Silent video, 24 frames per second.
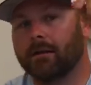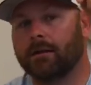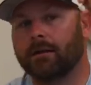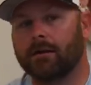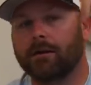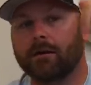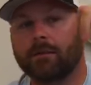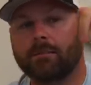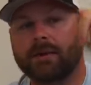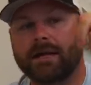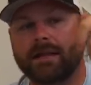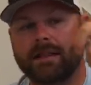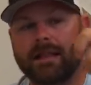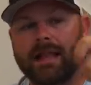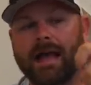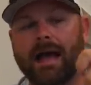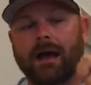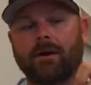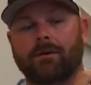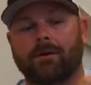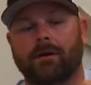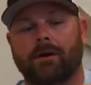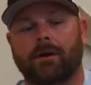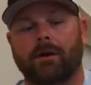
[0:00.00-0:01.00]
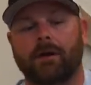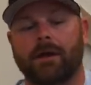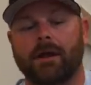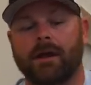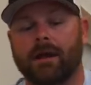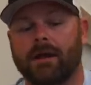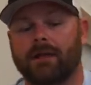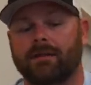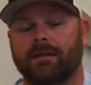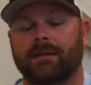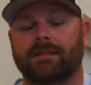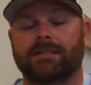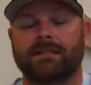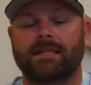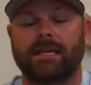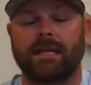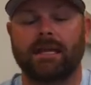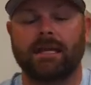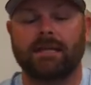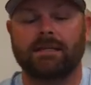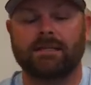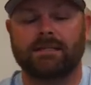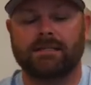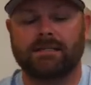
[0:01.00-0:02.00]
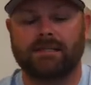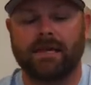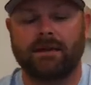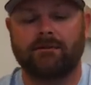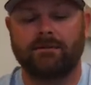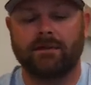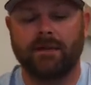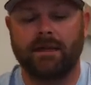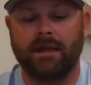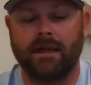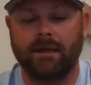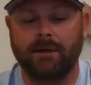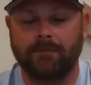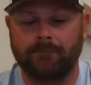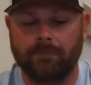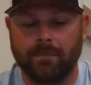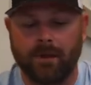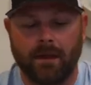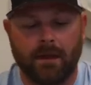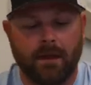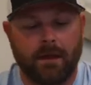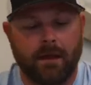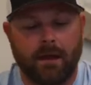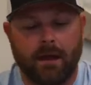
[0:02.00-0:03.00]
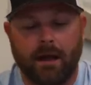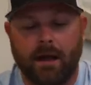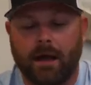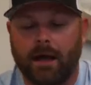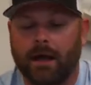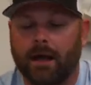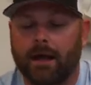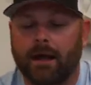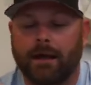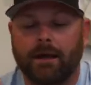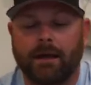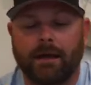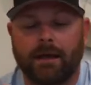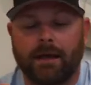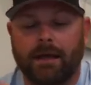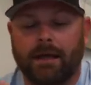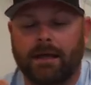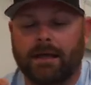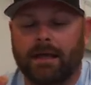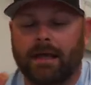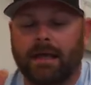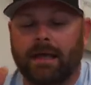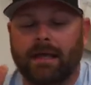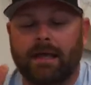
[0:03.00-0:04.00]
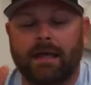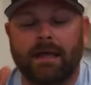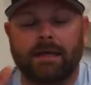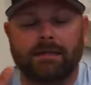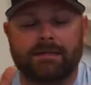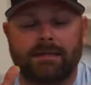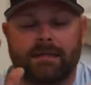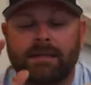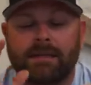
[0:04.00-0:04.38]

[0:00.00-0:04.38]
A little bit louder. The TN70 uh, is